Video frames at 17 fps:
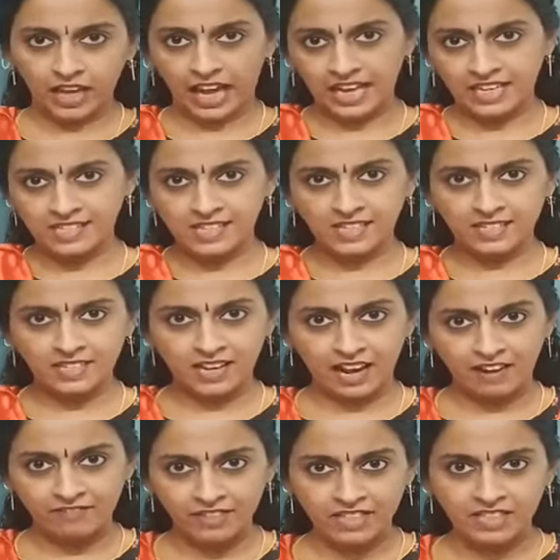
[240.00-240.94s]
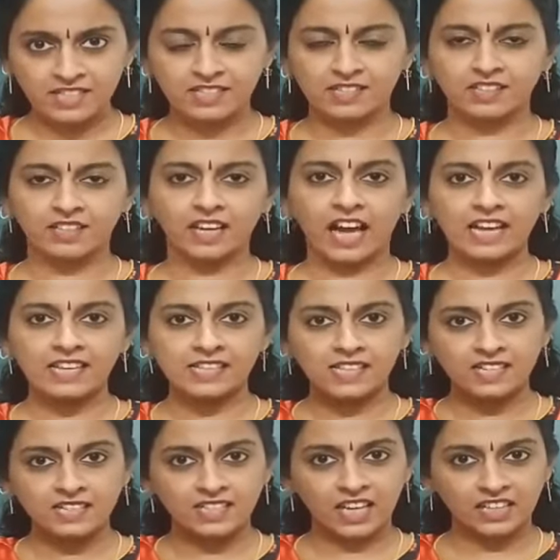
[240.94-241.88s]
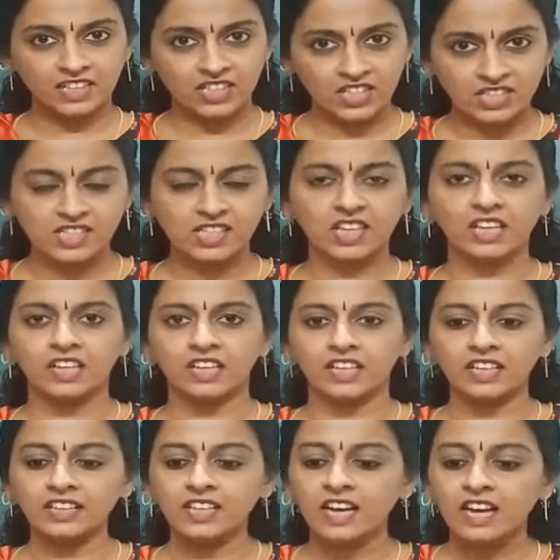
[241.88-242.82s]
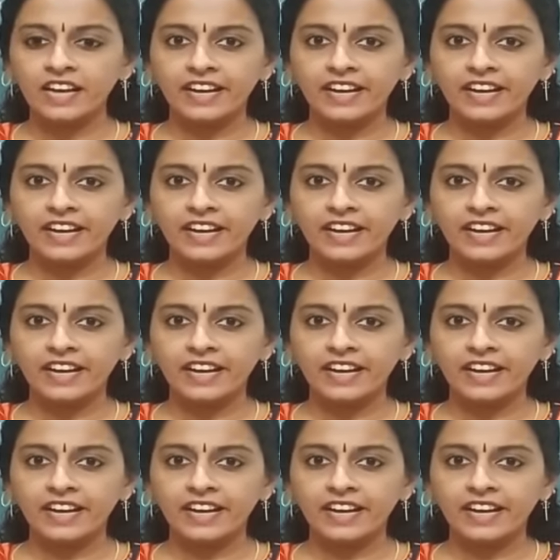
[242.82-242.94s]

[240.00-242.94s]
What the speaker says: as it travels, as it touches the earth,